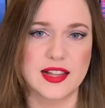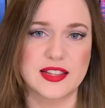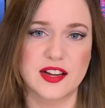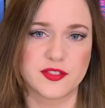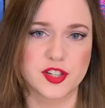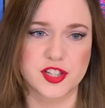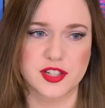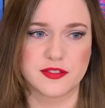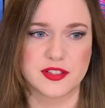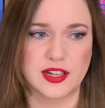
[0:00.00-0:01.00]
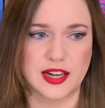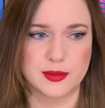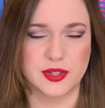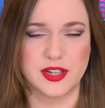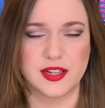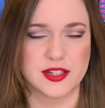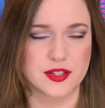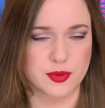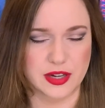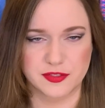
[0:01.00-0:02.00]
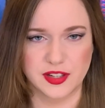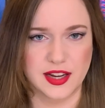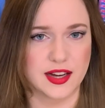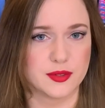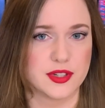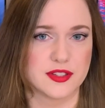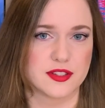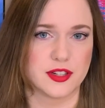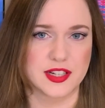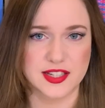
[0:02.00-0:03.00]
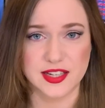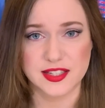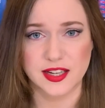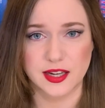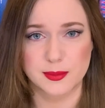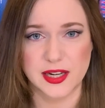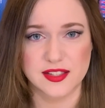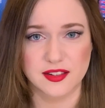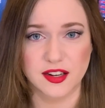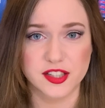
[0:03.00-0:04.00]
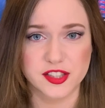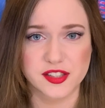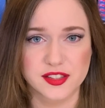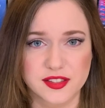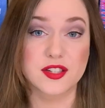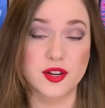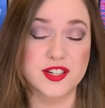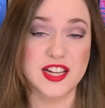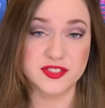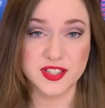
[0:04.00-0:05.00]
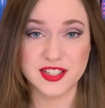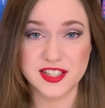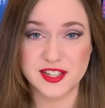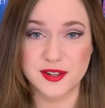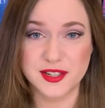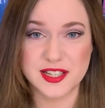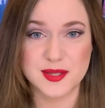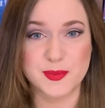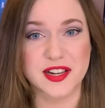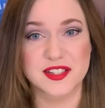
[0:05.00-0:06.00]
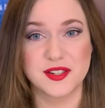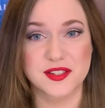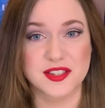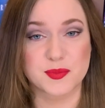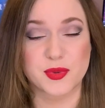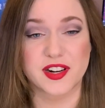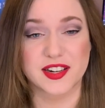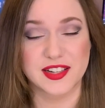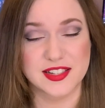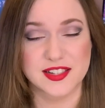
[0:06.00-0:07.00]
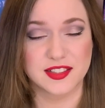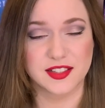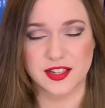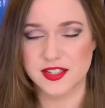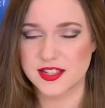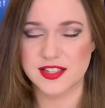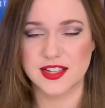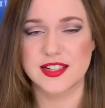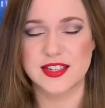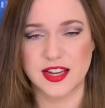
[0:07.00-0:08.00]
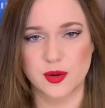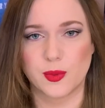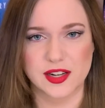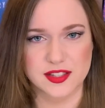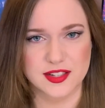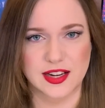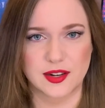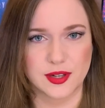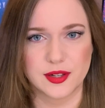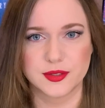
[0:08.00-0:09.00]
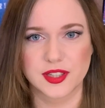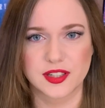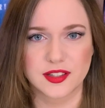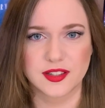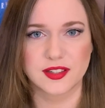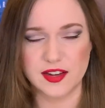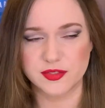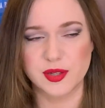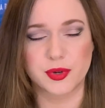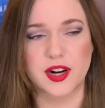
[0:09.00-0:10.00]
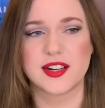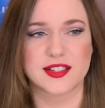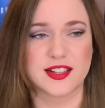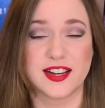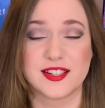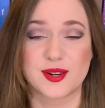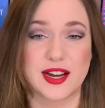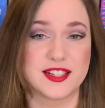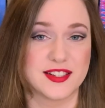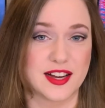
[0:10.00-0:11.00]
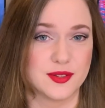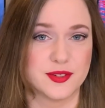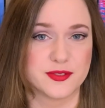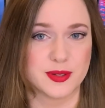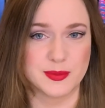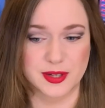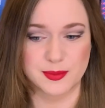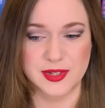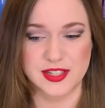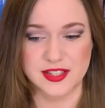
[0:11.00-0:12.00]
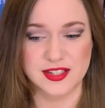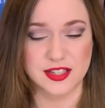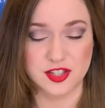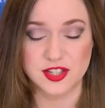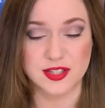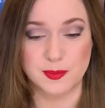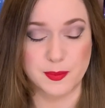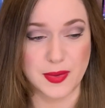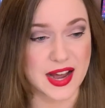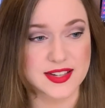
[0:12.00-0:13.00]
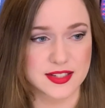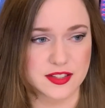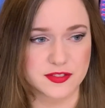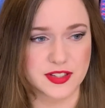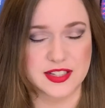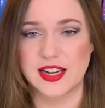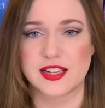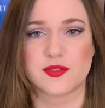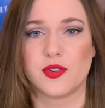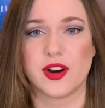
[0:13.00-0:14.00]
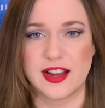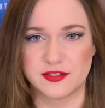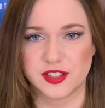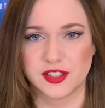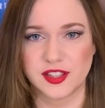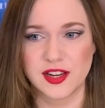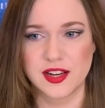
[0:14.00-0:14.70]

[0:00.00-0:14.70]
And that version of the library is roughly 136 gigabytes large. So definitely don't expect to use this product instantly because it's gonna take a while to download. Every product that I tried to download from them is, it's just massive. It takes forever.